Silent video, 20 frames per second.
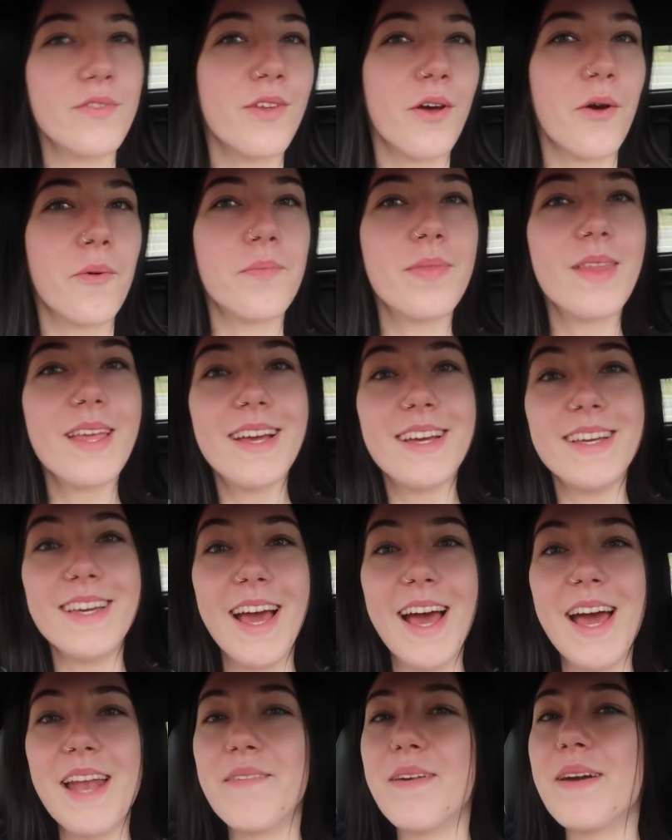So
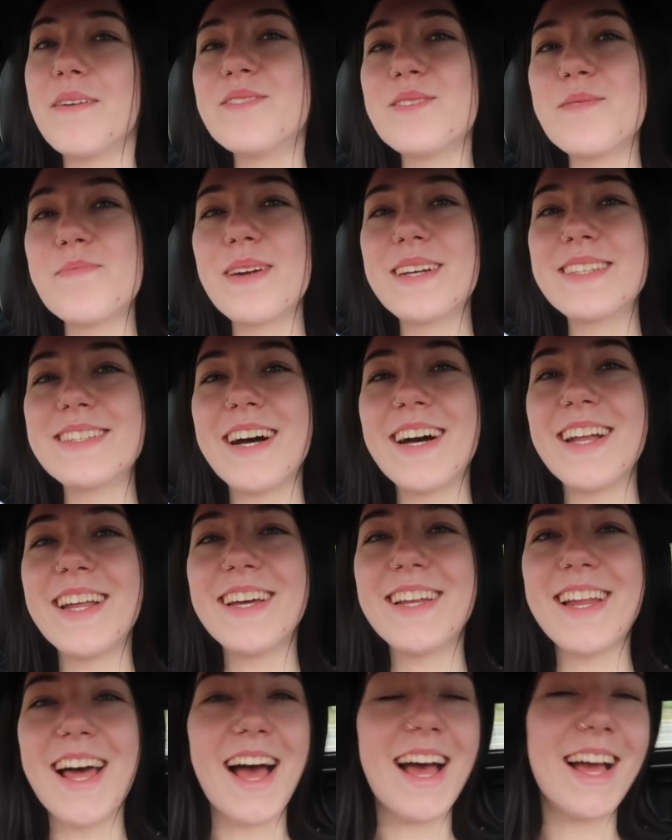yeah, anyway, I'm super
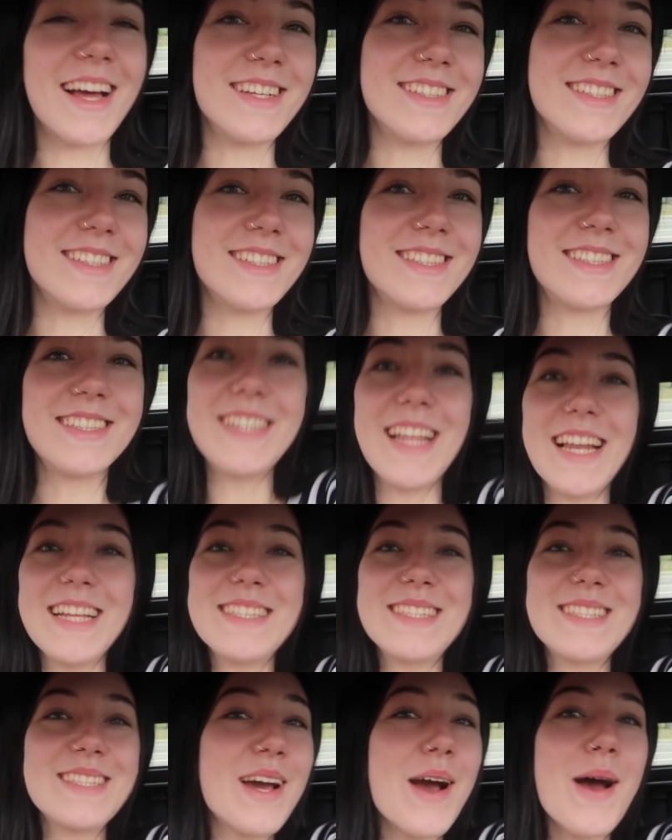excited and yeah,
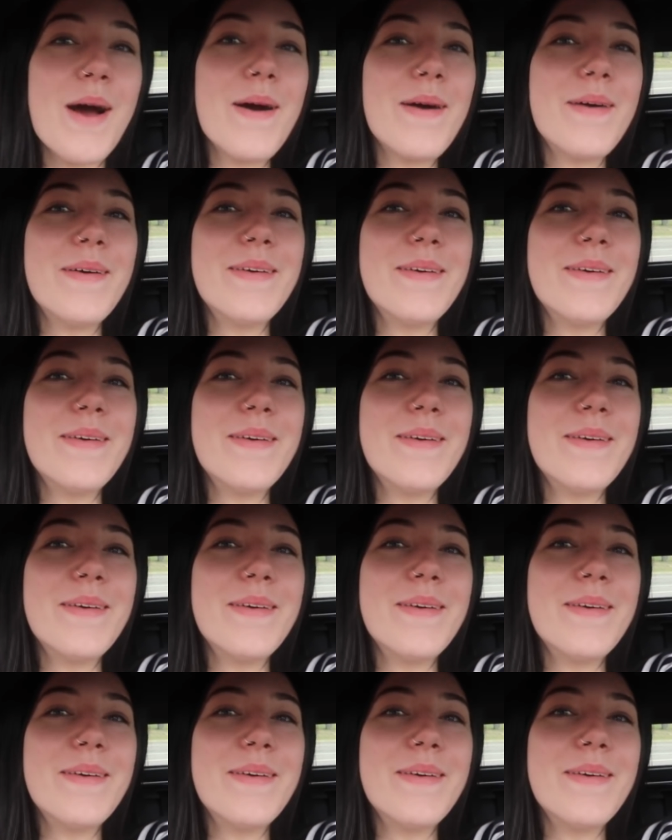let's go.